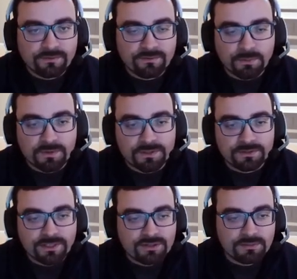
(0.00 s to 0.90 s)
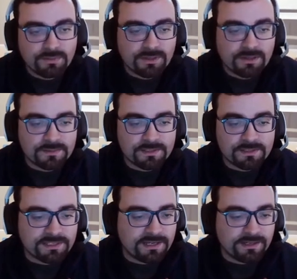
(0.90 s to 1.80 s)
of your personalization becomes a
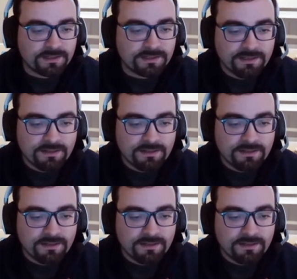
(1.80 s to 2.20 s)
static